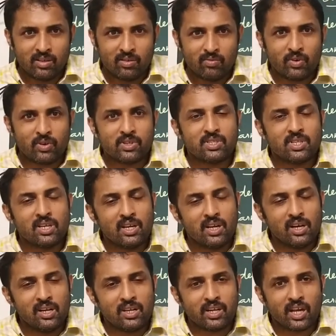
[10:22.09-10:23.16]
For a
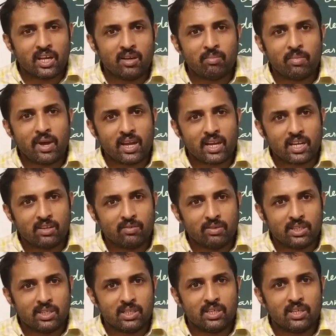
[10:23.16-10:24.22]
single time
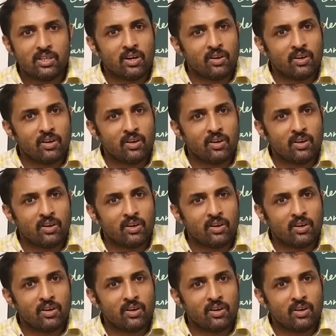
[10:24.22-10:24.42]
activity